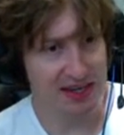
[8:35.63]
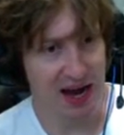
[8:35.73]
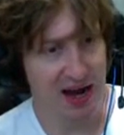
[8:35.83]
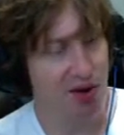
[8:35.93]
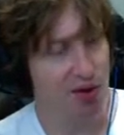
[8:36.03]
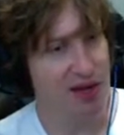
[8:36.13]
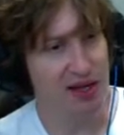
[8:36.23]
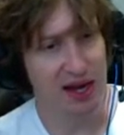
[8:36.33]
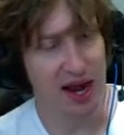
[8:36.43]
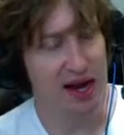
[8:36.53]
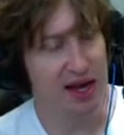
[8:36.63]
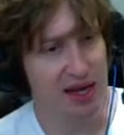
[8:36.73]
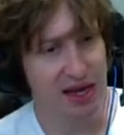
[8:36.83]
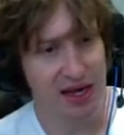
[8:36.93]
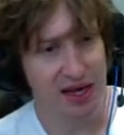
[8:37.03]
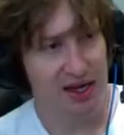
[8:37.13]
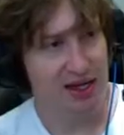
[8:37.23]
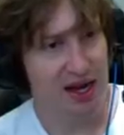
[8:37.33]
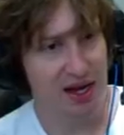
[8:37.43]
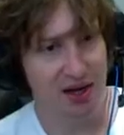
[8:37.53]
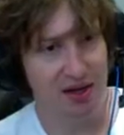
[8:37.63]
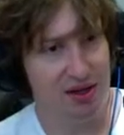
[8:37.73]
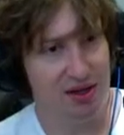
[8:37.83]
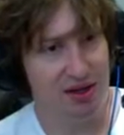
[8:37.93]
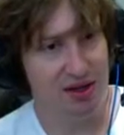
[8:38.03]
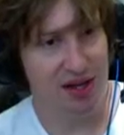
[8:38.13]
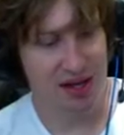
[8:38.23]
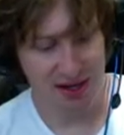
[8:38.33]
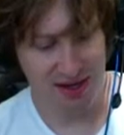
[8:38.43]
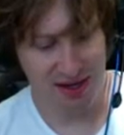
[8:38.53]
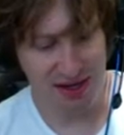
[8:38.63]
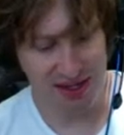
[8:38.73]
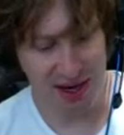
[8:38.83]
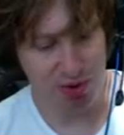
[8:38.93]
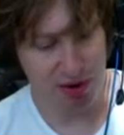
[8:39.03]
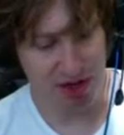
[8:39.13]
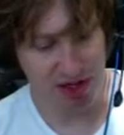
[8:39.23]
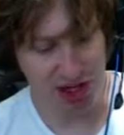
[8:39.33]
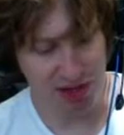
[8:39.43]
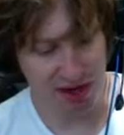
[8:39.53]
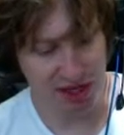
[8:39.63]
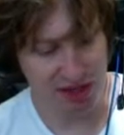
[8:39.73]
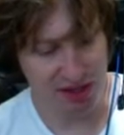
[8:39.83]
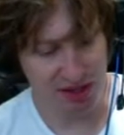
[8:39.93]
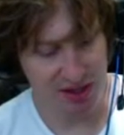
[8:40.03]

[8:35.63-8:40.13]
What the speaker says: I don't think that any like contemporary generation